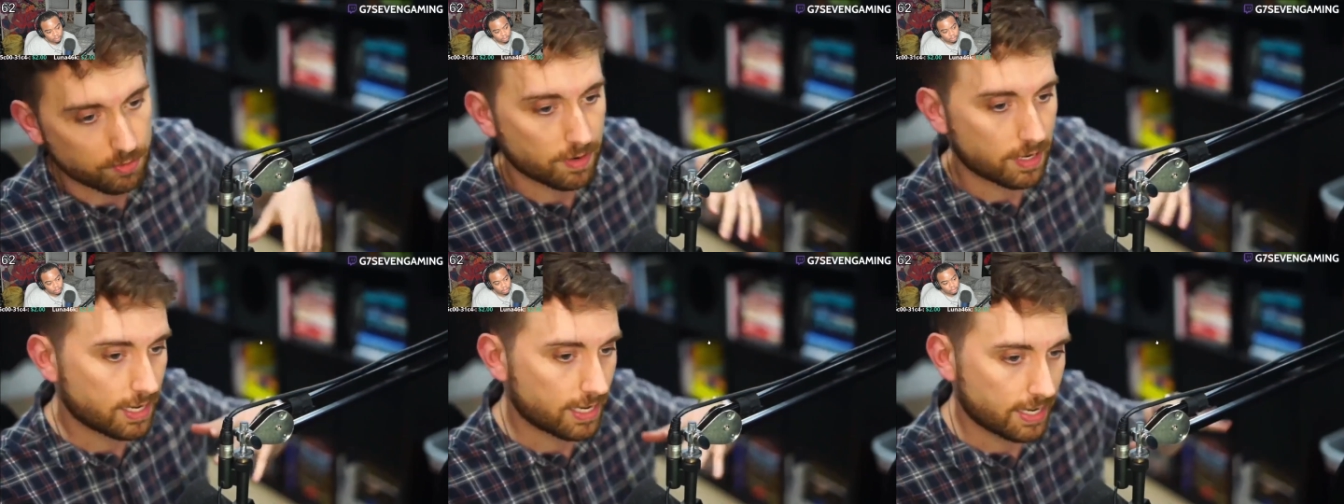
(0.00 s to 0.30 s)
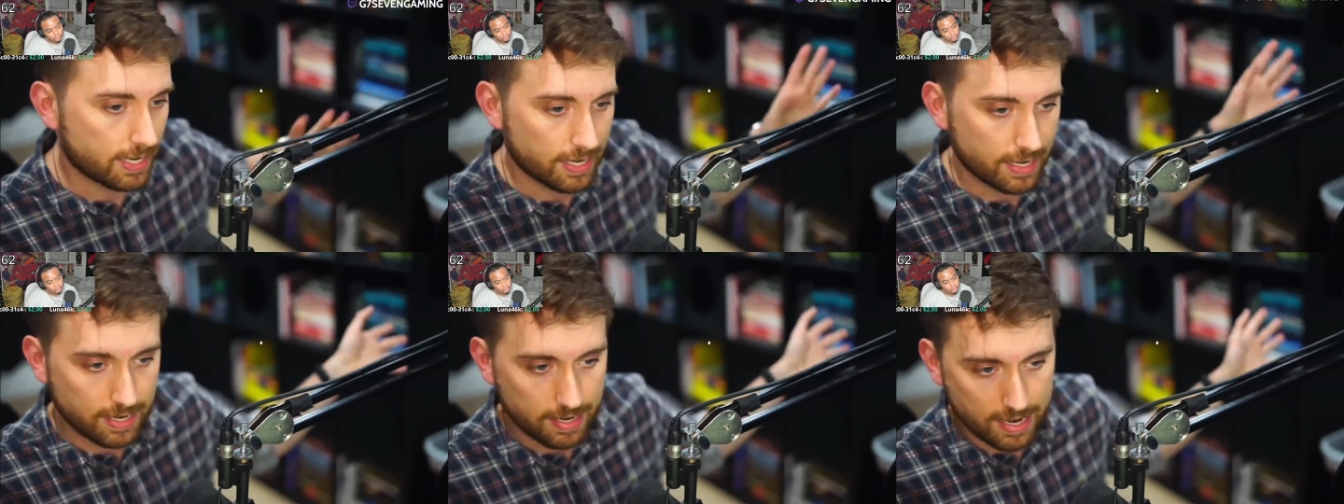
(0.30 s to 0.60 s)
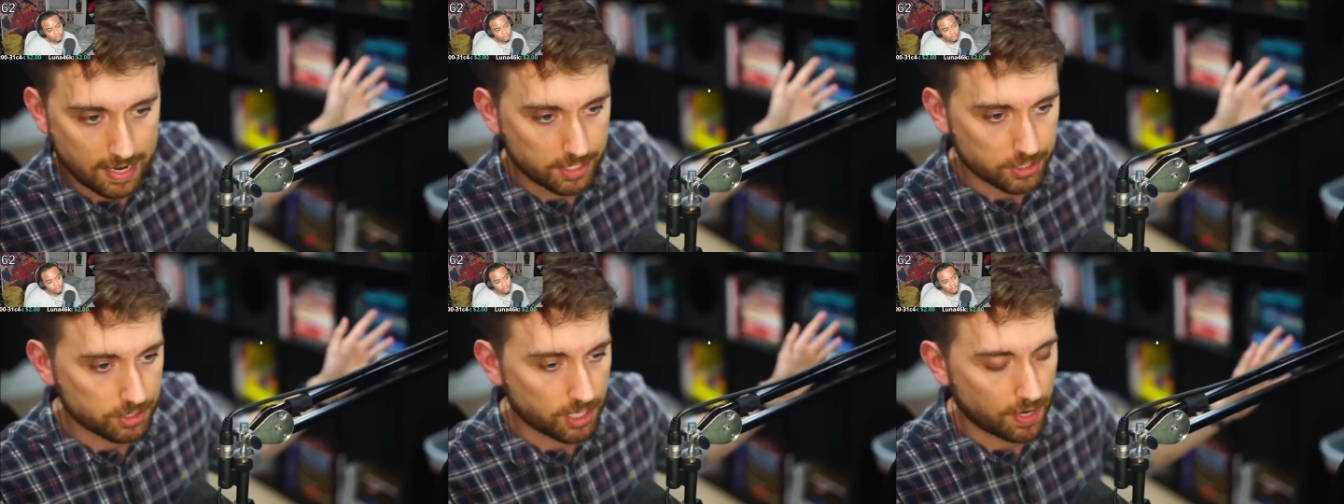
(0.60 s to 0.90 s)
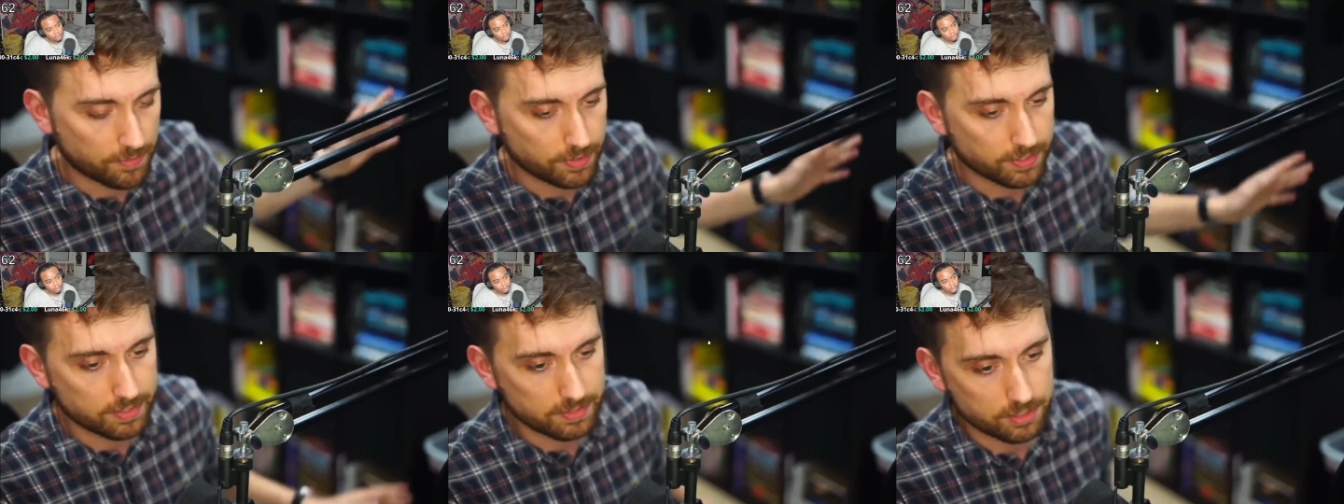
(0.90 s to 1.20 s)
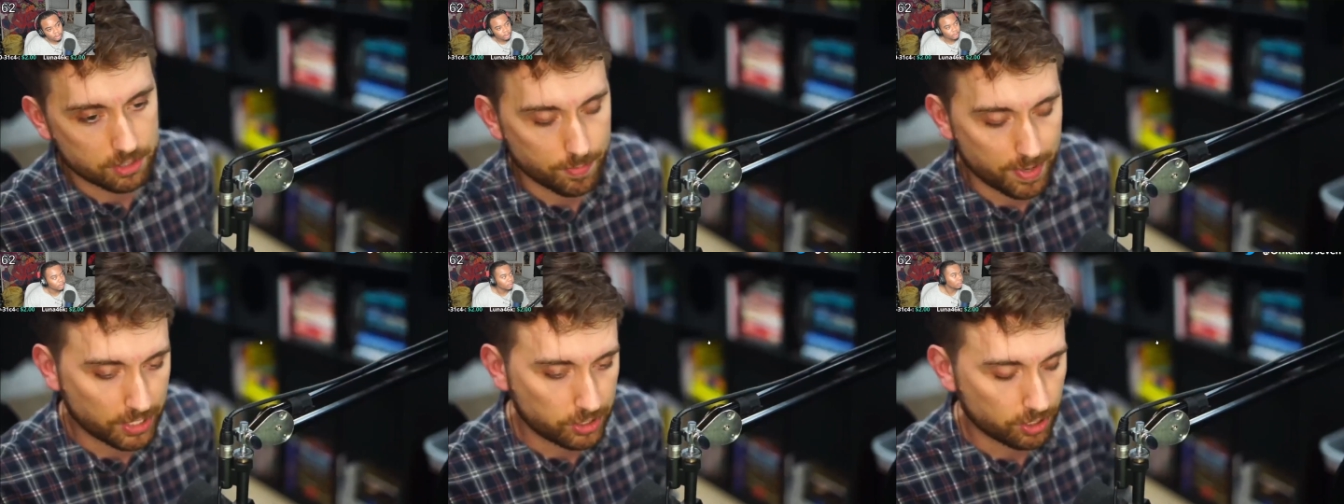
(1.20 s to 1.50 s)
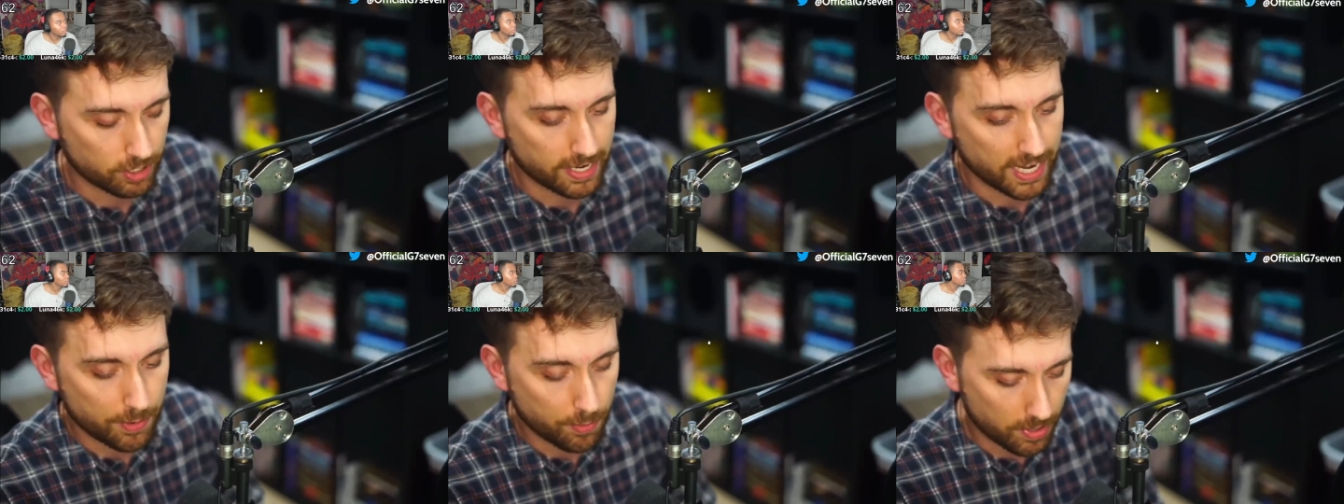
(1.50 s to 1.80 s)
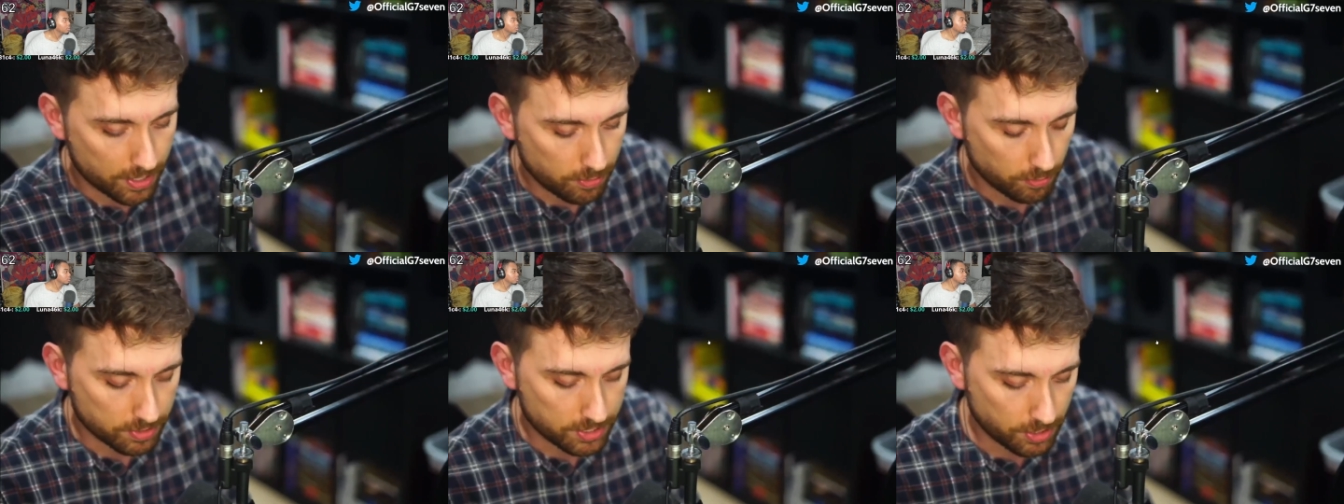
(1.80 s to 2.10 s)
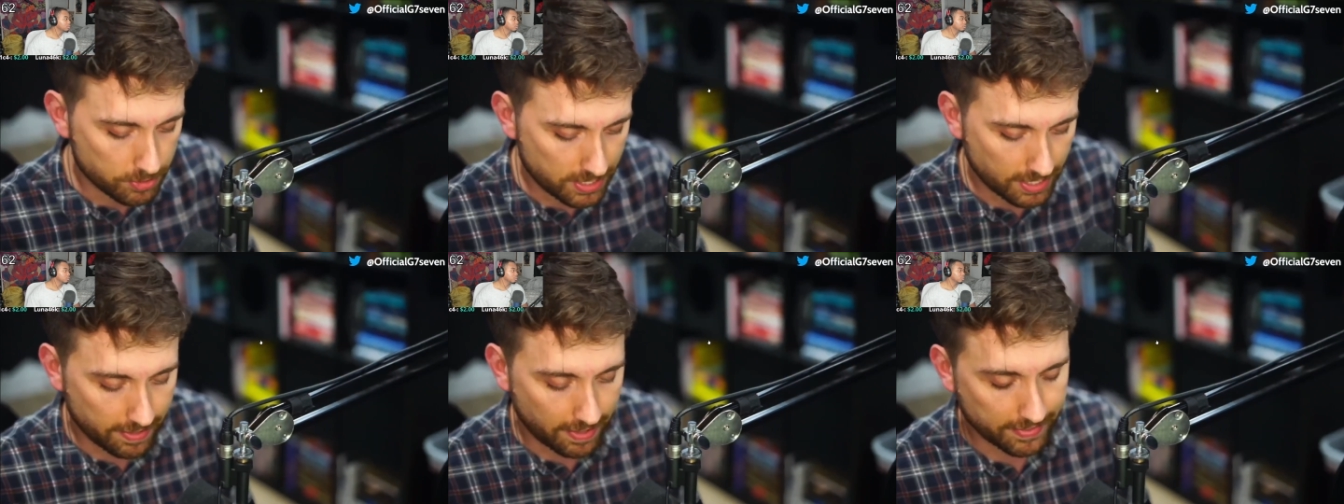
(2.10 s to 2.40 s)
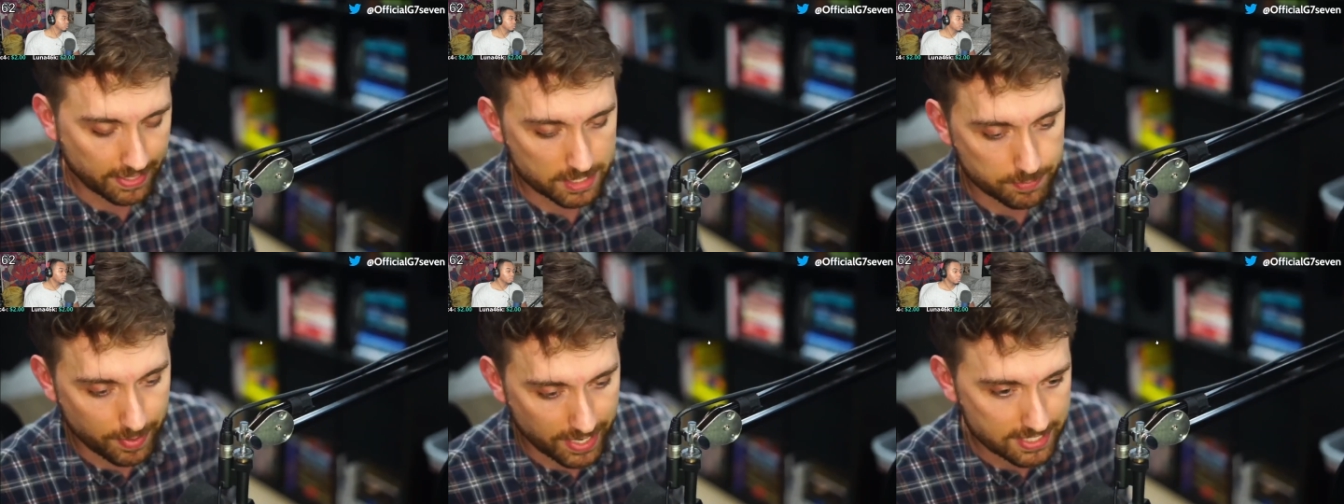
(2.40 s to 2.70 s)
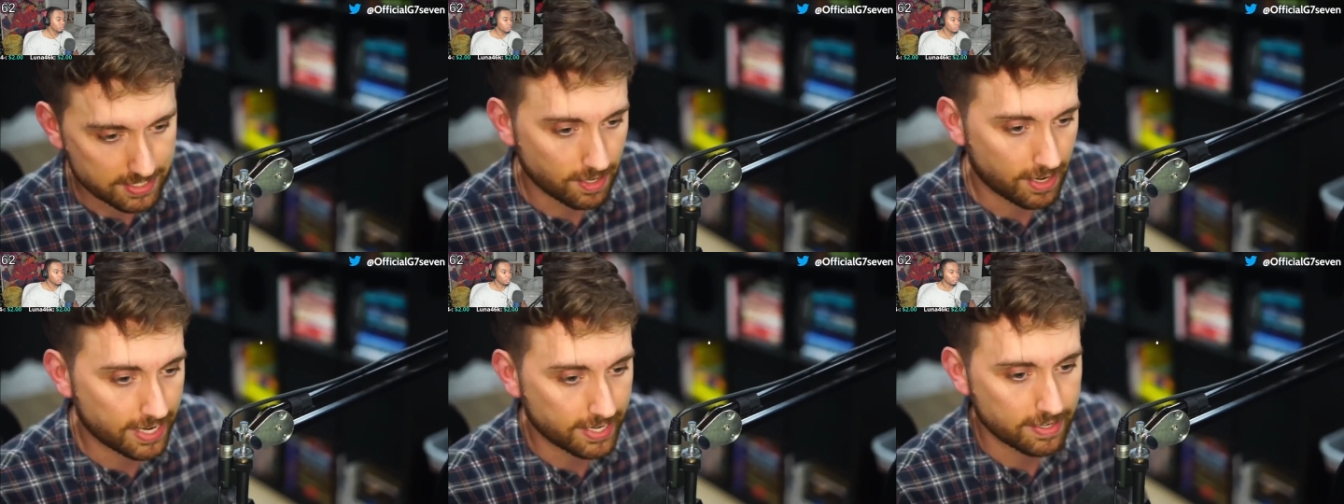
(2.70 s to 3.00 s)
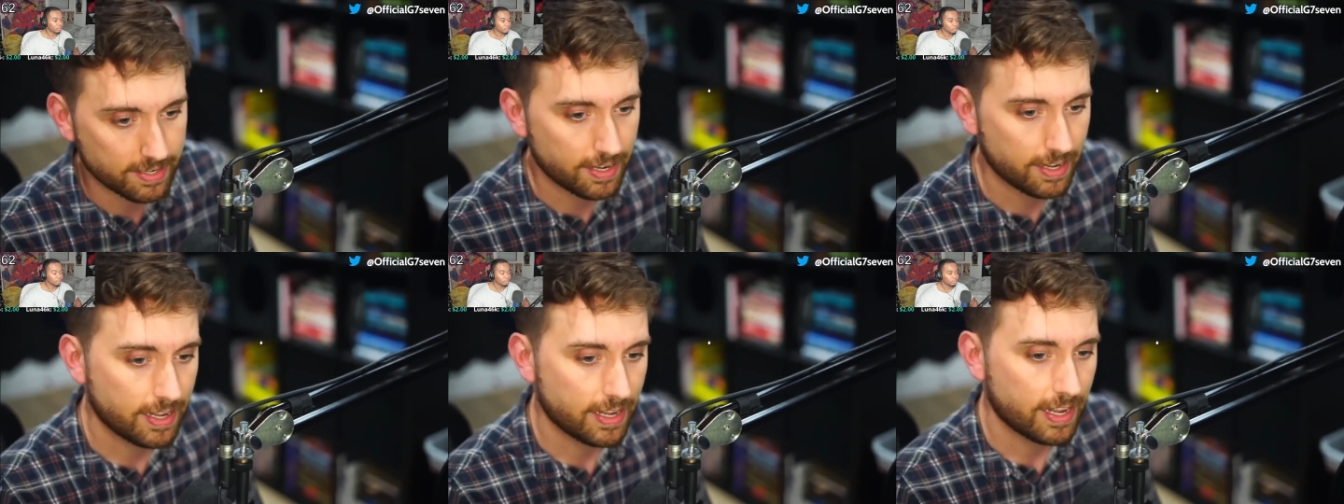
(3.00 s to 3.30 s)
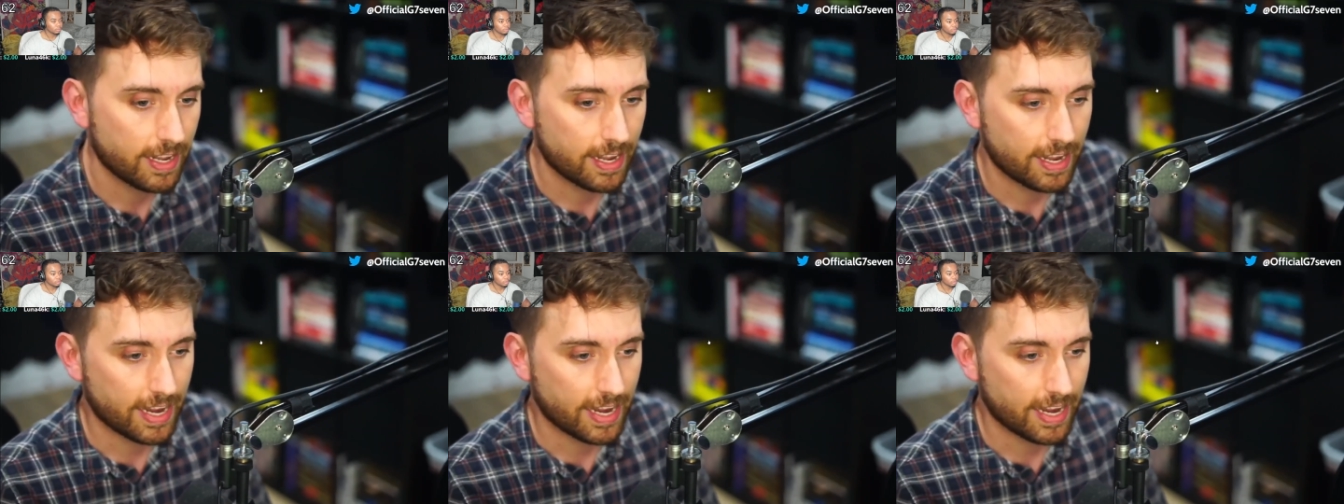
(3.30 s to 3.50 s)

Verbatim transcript: So uh, I just covered to make sure anyone who is using it, I think it's baseline,